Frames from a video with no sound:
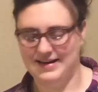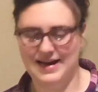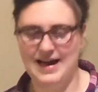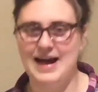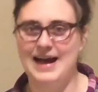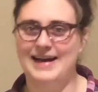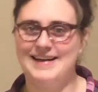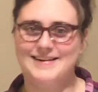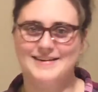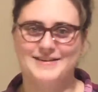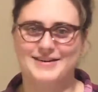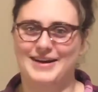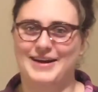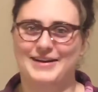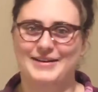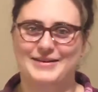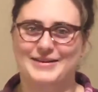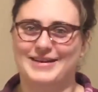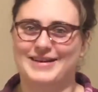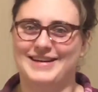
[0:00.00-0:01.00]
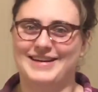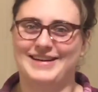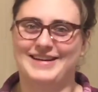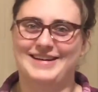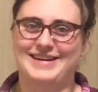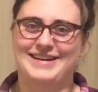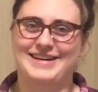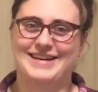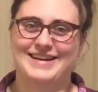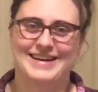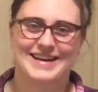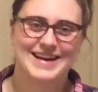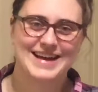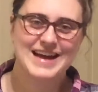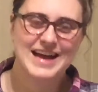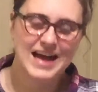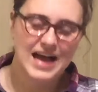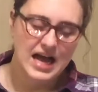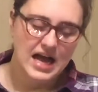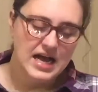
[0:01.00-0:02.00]
I don't know.
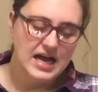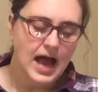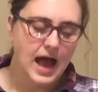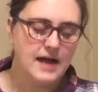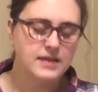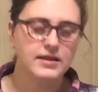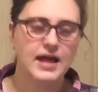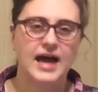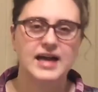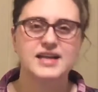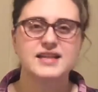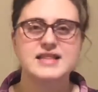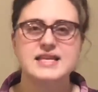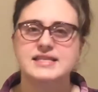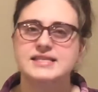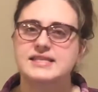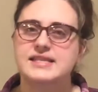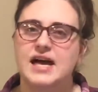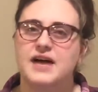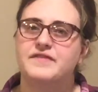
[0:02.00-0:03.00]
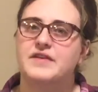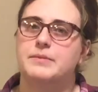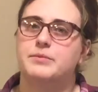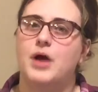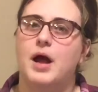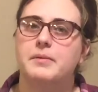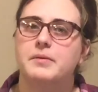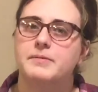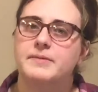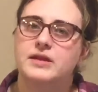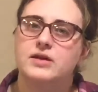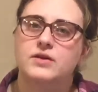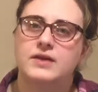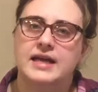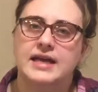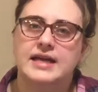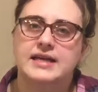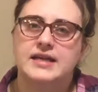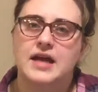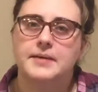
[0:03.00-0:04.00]
A lot of this stuff I'm probably going to
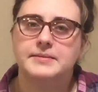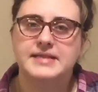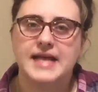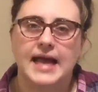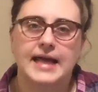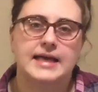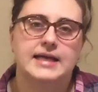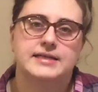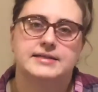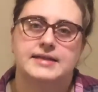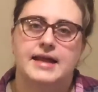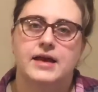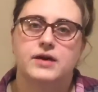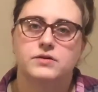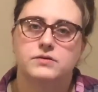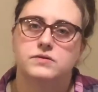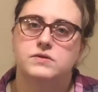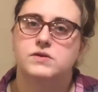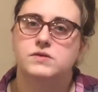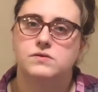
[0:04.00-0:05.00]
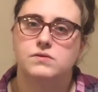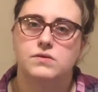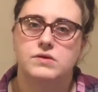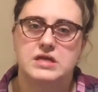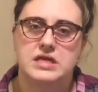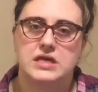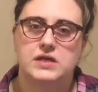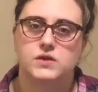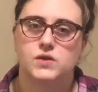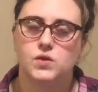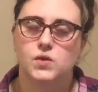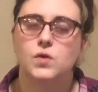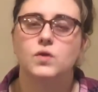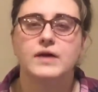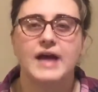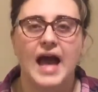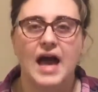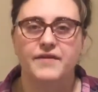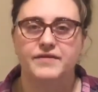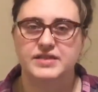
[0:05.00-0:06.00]
end up taking down to the school
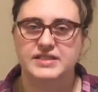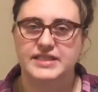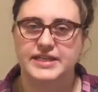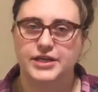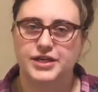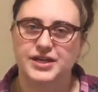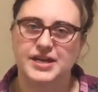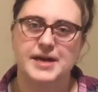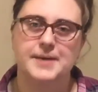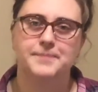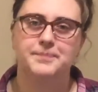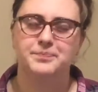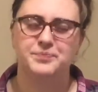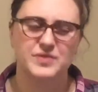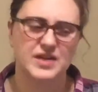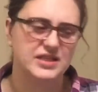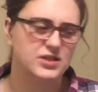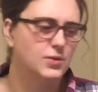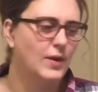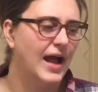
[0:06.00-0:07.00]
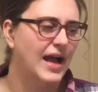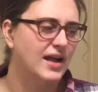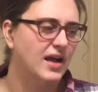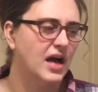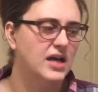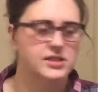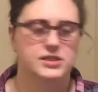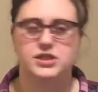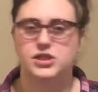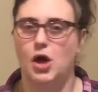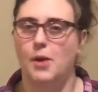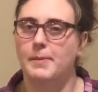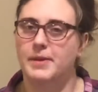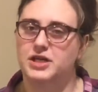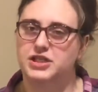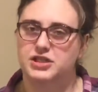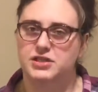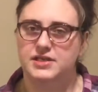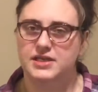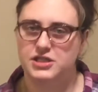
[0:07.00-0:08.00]
cafeteria. That's why I got so
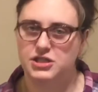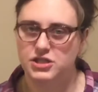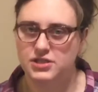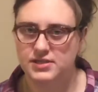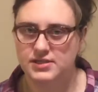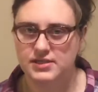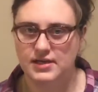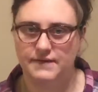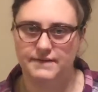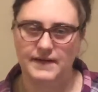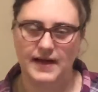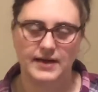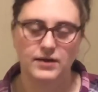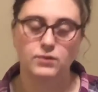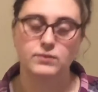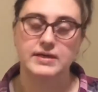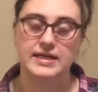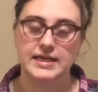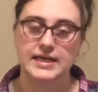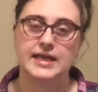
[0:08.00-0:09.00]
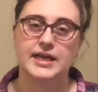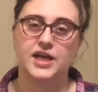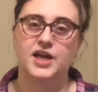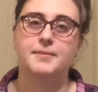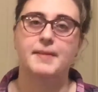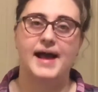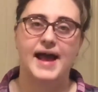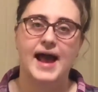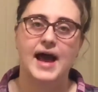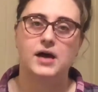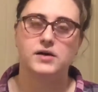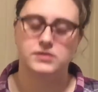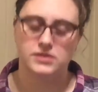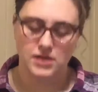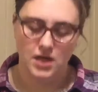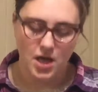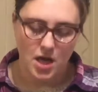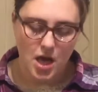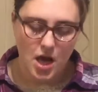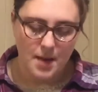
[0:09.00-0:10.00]
much kitchen stuff. I don't need it here at my house,
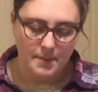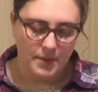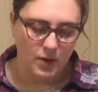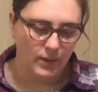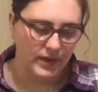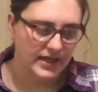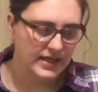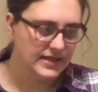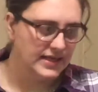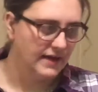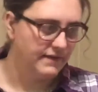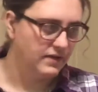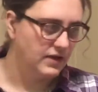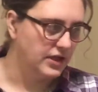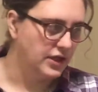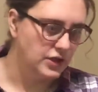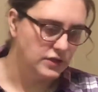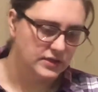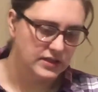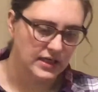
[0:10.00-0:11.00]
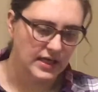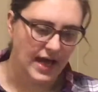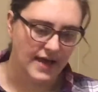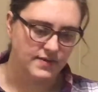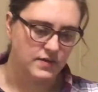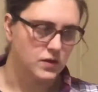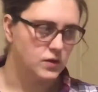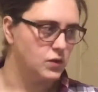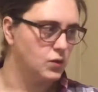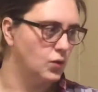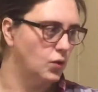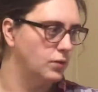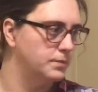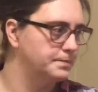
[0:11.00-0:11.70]
but we can definitely use it at the school.